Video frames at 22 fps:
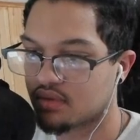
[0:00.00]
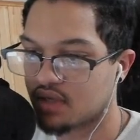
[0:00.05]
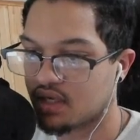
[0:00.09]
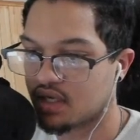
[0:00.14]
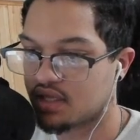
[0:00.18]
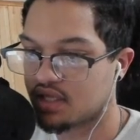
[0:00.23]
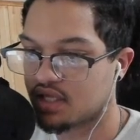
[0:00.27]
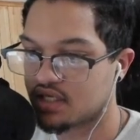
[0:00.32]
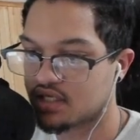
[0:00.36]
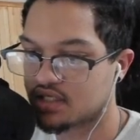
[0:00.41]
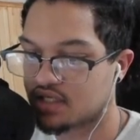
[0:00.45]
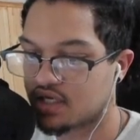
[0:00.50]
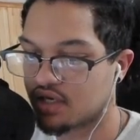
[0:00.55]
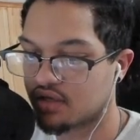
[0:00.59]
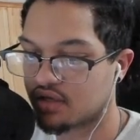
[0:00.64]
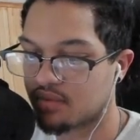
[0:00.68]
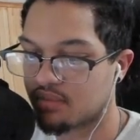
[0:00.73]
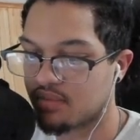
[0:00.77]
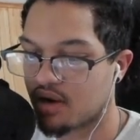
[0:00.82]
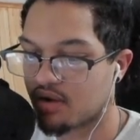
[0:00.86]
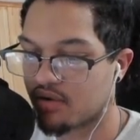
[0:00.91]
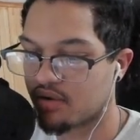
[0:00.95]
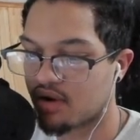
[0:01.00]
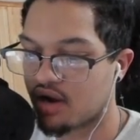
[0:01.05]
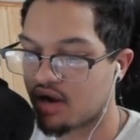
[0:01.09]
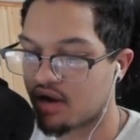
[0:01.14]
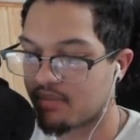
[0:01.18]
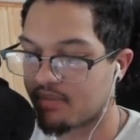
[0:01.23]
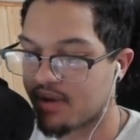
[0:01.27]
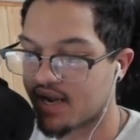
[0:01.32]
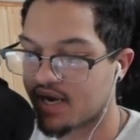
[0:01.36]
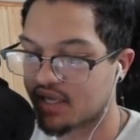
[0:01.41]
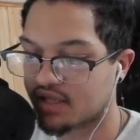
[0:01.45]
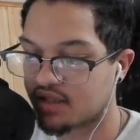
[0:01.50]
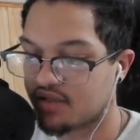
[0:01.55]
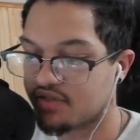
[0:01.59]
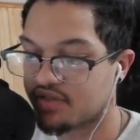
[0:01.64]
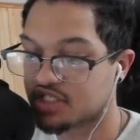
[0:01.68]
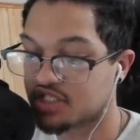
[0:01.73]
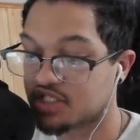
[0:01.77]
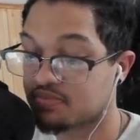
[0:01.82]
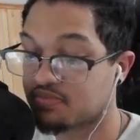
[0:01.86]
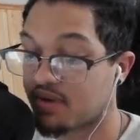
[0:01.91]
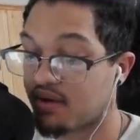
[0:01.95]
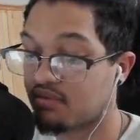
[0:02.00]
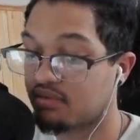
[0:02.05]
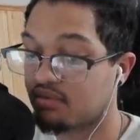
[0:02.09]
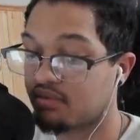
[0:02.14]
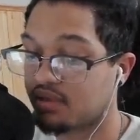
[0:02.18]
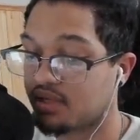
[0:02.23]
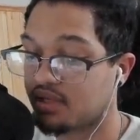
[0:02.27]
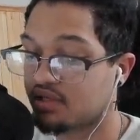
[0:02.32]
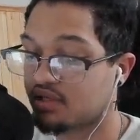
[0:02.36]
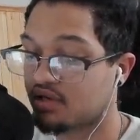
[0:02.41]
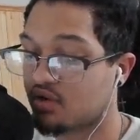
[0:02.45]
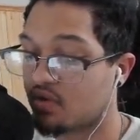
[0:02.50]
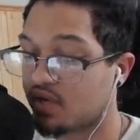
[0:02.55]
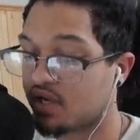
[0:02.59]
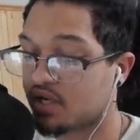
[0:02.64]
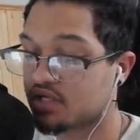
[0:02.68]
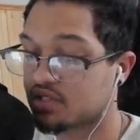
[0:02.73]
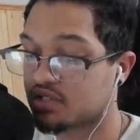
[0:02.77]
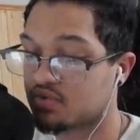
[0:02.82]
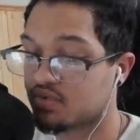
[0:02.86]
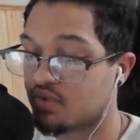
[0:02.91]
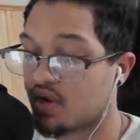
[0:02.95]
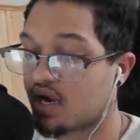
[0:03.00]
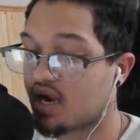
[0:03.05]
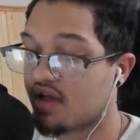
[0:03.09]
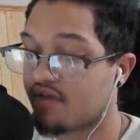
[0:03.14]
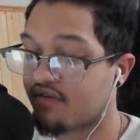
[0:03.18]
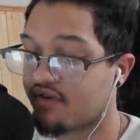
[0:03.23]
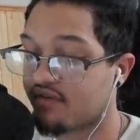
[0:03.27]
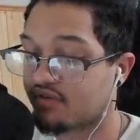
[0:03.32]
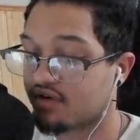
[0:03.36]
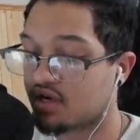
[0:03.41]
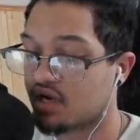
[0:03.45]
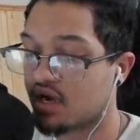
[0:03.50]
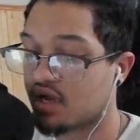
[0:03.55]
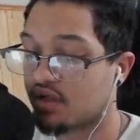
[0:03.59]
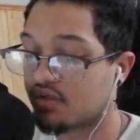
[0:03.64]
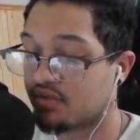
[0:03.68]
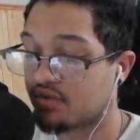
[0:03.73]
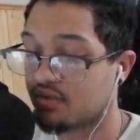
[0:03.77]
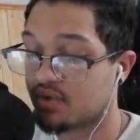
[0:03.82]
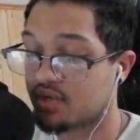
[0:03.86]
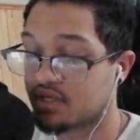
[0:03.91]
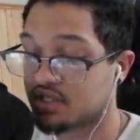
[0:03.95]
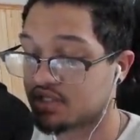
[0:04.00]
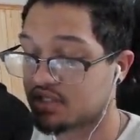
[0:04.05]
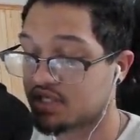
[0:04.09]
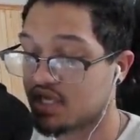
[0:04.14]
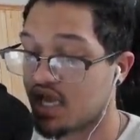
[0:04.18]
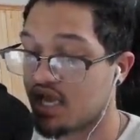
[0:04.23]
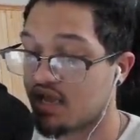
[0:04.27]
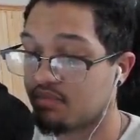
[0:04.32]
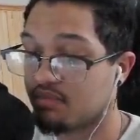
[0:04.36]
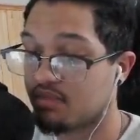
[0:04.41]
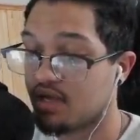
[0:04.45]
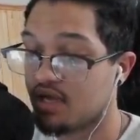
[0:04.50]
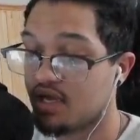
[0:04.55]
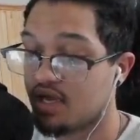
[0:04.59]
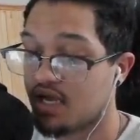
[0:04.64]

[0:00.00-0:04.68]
And they just killed them all automatically. This is probably the quickest run I've ever gone through in this game.